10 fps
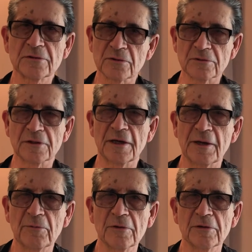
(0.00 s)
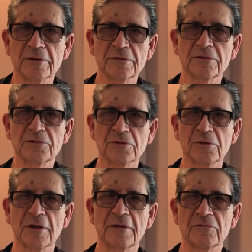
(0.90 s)
So today we're going to
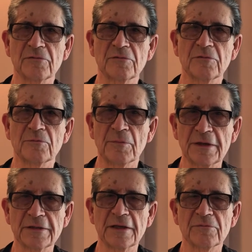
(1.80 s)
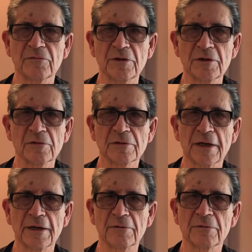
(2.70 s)
show that, make that video
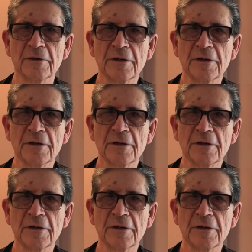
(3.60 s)
now.